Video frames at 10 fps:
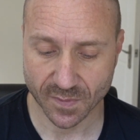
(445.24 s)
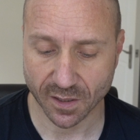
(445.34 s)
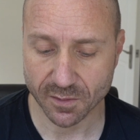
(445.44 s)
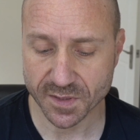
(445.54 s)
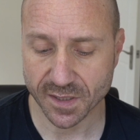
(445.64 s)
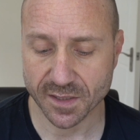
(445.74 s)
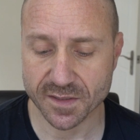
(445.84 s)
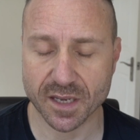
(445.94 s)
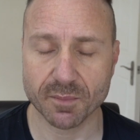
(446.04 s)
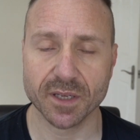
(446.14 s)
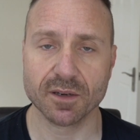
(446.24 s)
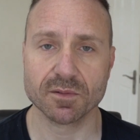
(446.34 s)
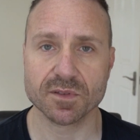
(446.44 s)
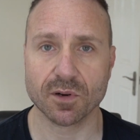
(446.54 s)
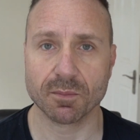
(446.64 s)
I also use a company called
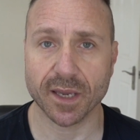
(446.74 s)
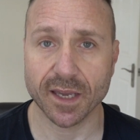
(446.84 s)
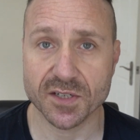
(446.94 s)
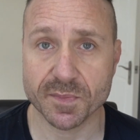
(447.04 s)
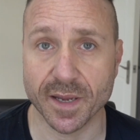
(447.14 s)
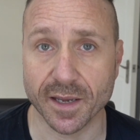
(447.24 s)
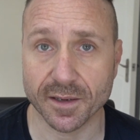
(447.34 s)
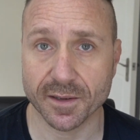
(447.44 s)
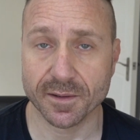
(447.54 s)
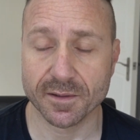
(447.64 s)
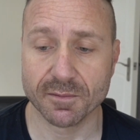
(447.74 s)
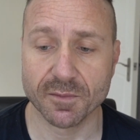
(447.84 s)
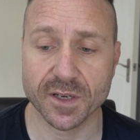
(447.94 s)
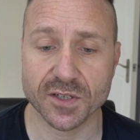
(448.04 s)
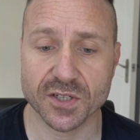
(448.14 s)
Cashback,
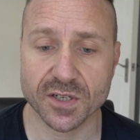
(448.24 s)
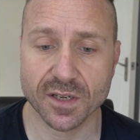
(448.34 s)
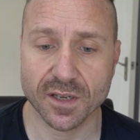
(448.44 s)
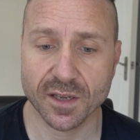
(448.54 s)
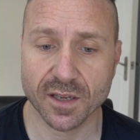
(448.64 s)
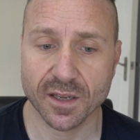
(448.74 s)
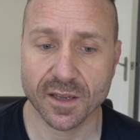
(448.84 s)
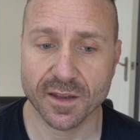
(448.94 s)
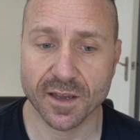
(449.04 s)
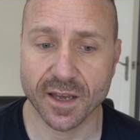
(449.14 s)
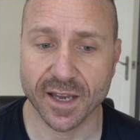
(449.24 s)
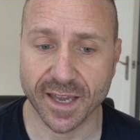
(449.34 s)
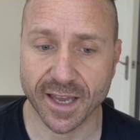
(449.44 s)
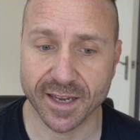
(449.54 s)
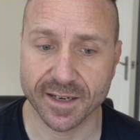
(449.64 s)
which
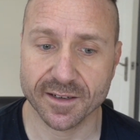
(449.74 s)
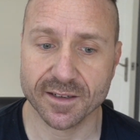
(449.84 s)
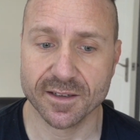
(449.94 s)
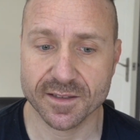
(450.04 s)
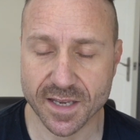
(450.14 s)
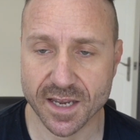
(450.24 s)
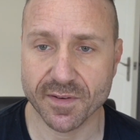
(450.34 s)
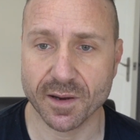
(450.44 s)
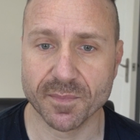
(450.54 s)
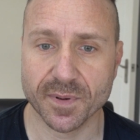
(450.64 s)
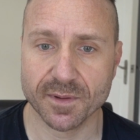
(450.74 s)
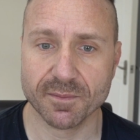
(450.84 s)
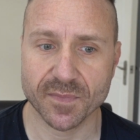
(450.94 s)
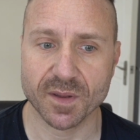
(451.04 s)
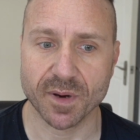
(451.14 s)
again, you save up
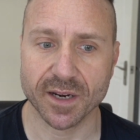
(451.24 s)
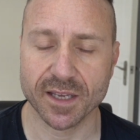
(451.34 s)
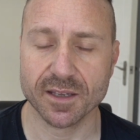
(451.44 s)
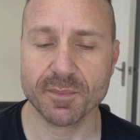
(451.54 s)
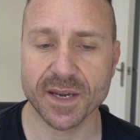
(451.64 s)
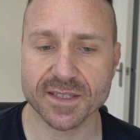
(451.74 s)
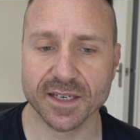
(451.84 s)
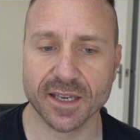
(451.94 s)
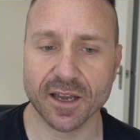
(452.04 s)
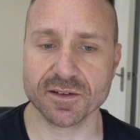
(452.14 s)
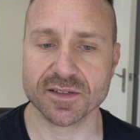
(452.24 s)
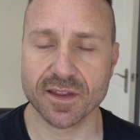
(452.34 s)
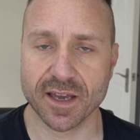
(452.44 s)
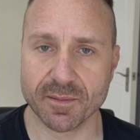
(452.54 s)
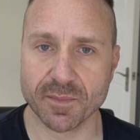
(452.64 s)
the money. You basically go to
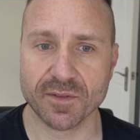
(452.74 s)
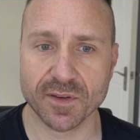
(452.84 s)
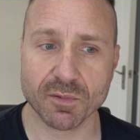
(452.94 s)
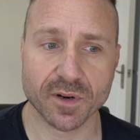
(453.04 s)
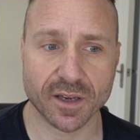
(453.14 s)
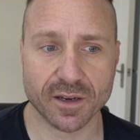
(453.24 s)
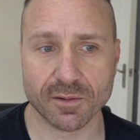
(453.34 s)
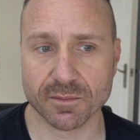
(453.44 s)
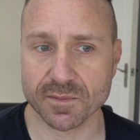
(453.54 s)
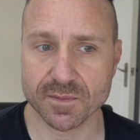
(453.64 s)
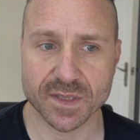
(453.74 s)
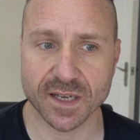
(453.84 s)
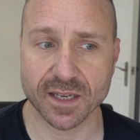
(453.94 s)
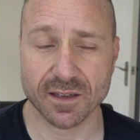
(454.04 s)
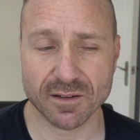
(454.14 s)
them if you want to go on,
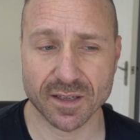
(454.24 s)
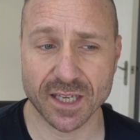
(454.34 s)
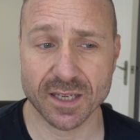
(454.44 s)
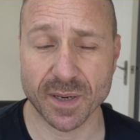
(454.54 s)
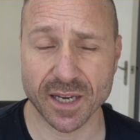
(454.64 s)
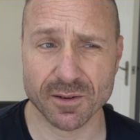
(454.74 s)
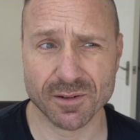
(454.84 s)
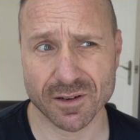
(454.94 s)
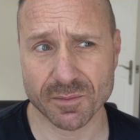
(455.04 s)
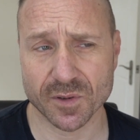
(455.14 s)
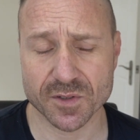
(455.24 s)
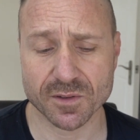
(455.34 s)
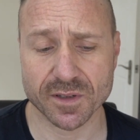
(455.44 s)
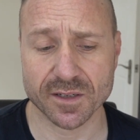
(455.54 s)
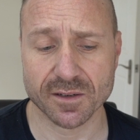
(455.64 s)
say, eBay, although I'm not
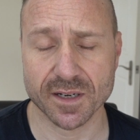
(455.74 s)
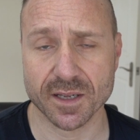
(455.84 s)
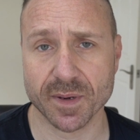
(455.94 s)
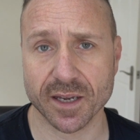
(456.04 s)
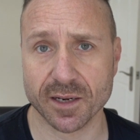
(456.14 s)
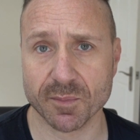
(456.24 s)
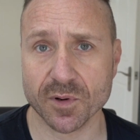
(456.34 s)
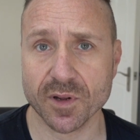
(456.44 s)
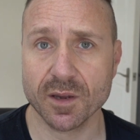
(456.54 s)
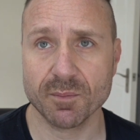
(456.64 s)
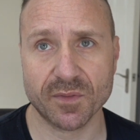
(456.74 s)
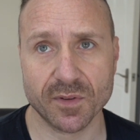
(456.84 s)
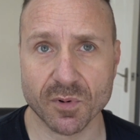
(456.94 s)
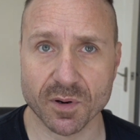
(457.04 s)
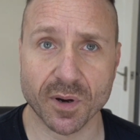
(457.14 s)
sure they're doing eBay anymore. If you
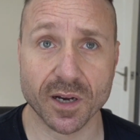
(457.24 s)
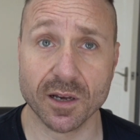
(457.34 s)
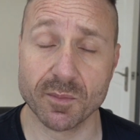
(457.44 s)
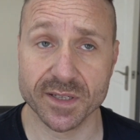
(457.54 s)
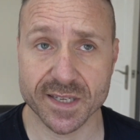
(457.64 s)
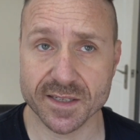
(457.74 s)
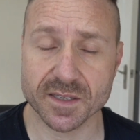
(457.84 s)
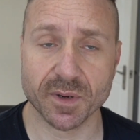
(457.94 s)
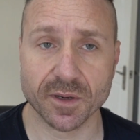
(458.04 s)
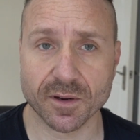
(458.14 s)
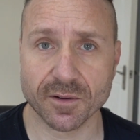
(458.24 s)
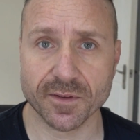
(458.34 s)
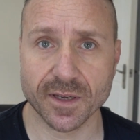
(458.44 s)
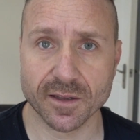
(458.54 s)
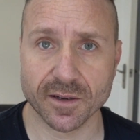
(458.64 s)
want to buy like my Tassimo
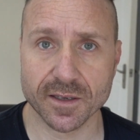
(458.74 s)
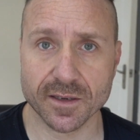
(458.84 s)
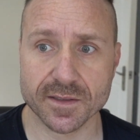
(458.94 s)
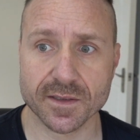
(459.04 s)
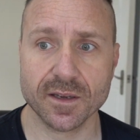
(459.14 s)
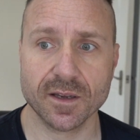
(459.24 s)
coffee that I use,